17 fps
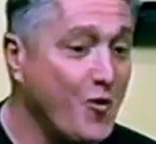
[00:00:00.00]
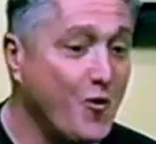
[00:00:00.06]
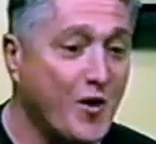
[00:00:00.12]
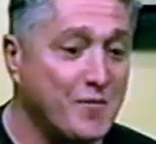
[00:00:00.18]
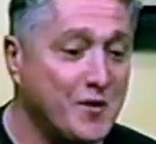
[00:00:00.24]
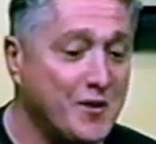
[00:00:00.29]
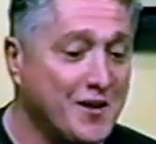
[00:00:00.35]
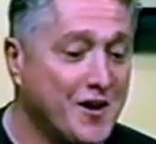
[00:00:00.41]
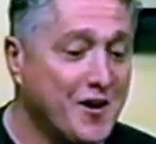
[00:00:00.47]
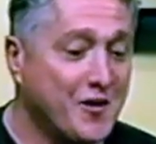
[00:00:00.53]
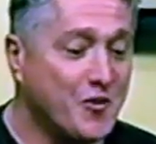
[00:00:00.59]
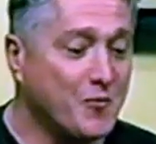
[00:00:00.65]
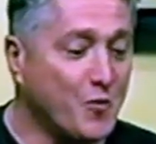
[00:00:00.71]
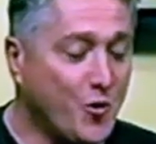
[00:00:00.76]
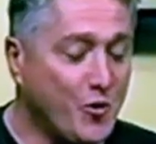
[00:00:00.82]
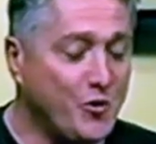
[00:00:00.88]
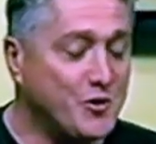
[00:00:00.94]
I mean, the
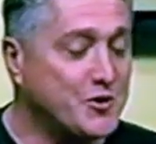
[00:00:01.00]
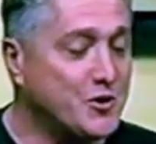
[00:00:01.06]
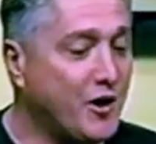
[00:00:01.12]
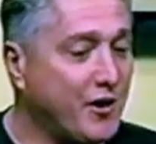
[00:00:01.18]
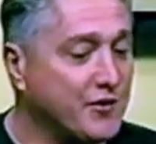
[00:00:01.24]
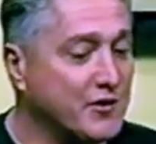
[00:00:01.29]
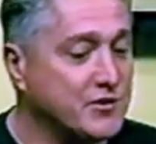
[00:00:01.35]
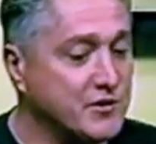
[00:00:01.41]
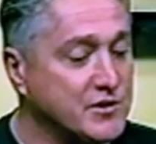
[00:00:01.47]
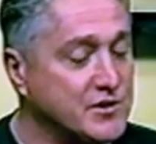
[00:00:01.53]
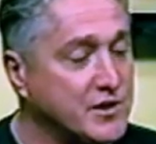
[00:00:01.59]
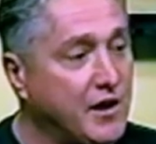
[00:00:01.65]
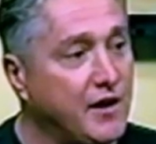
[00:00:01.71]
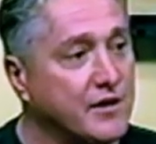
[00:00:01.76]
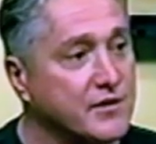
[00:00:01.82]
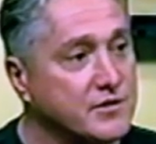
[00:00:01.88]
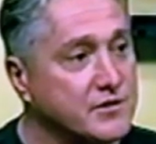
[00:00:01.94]
more you talk to these
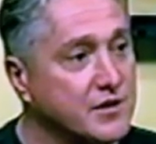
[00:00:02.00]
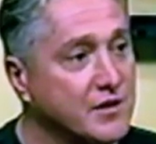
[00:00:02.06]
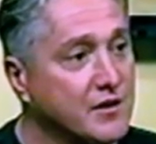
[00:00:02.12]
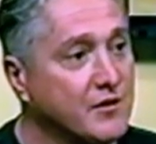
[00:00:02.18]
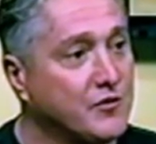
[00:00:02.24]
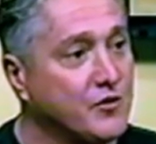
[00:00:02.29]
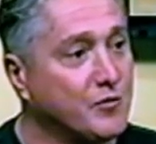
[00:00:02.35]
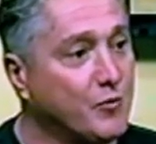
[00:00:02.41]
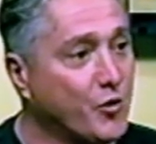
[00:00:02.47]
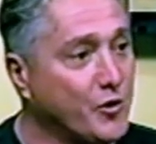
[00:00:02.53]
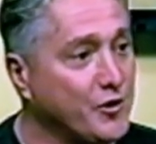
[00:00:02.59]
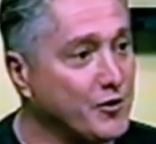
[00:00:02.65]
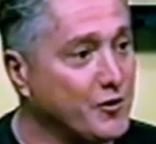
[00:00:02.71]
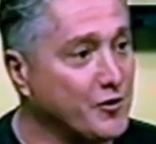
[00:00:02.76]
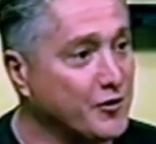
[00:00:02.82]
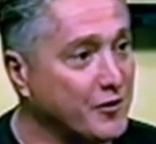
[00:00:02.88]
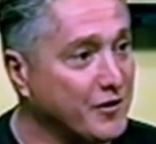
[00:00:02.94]
guys, the more you
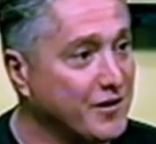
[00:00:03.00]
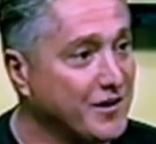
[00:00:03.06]
learn.